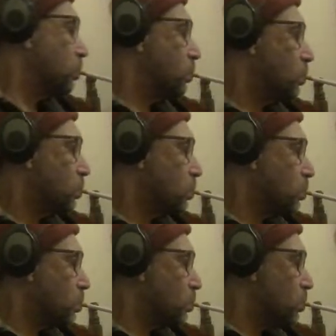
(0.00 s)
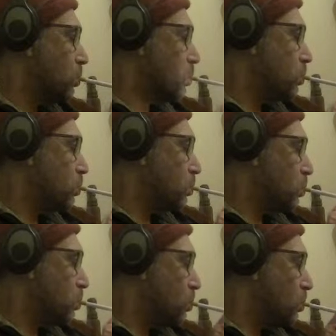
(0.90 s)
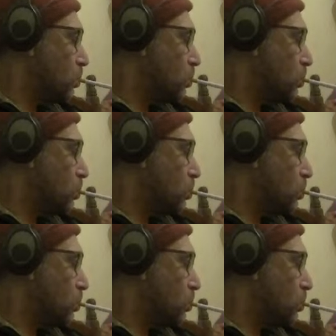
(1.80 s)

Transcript: They have. I'm not denying that.